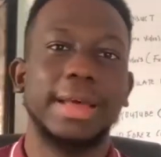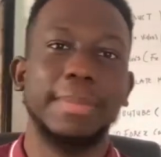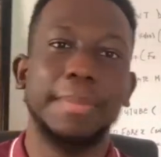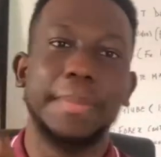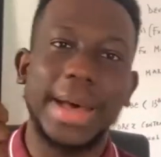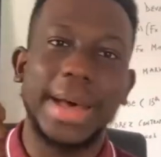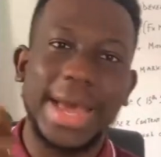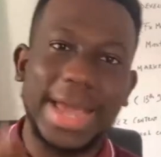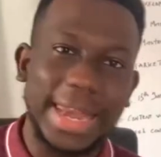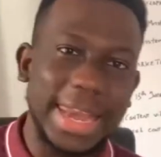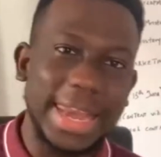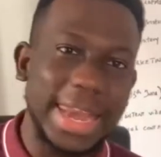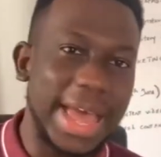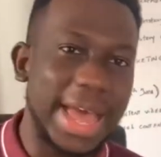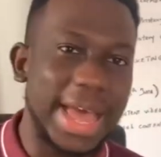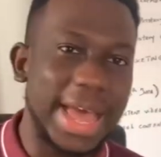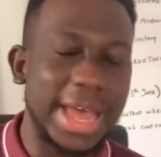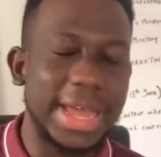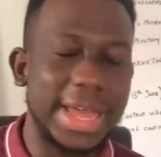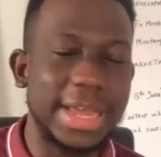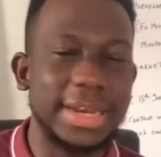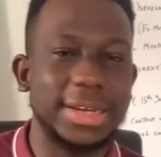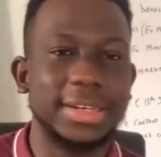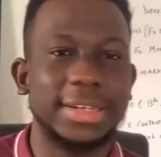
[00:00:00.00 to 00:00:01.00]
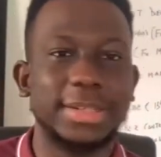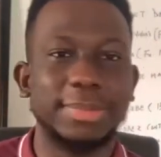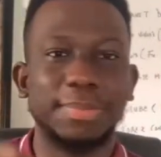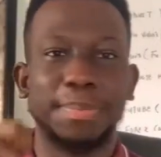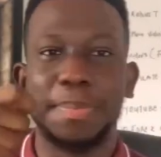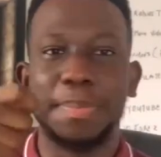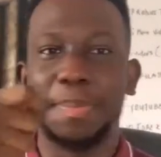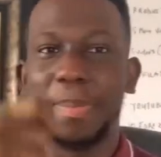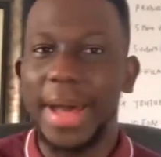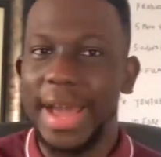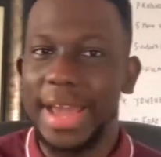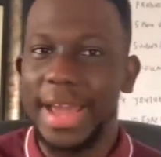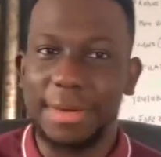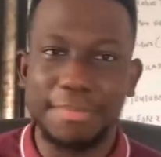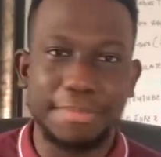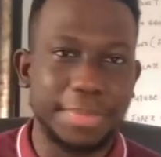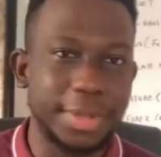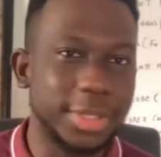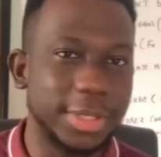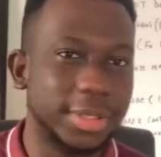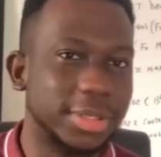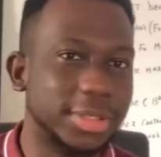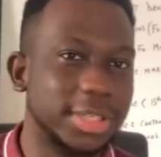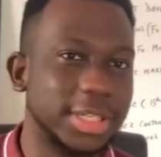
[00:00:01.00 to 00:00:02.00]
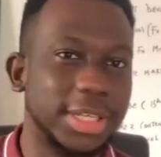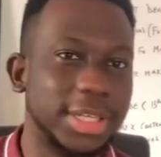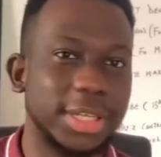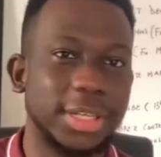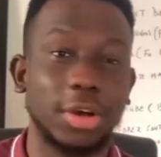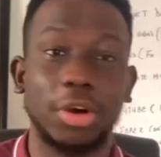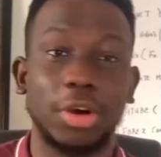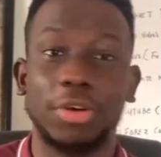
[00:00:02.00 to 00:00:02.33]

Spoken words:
buy land, buy a building,